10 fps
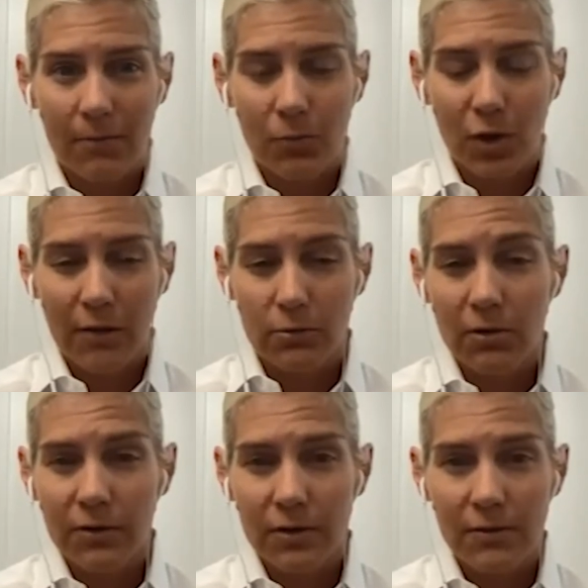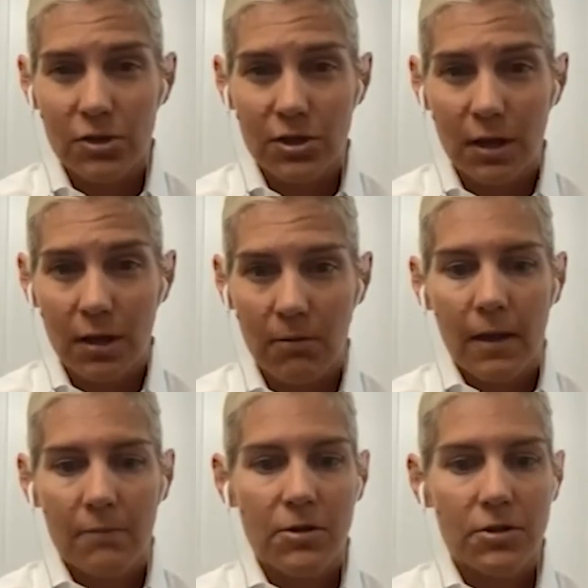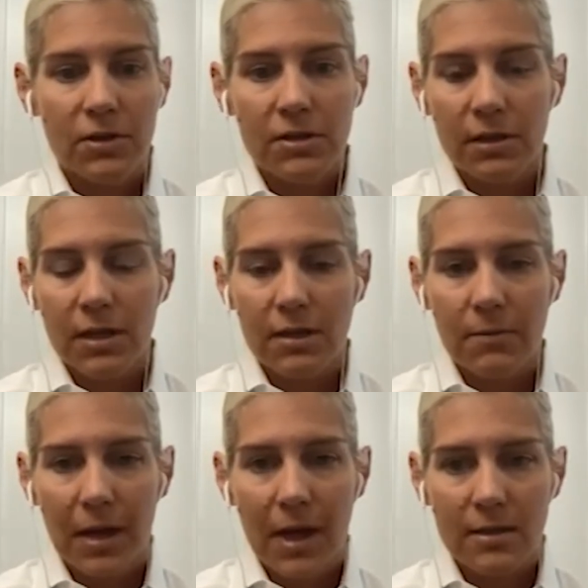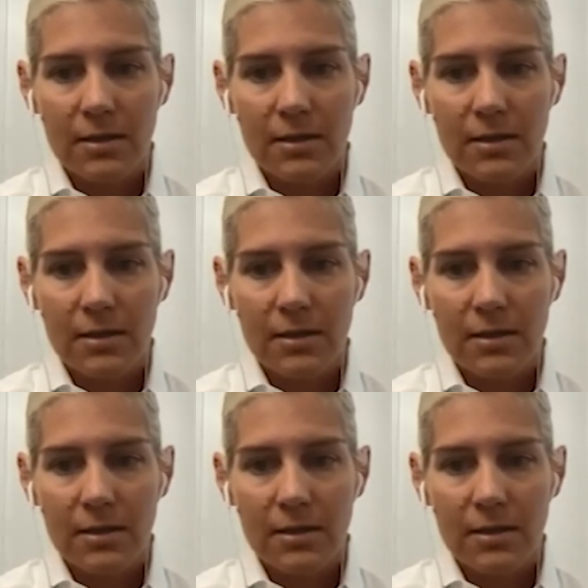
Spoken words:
we have a roofing division now. And most recently in the past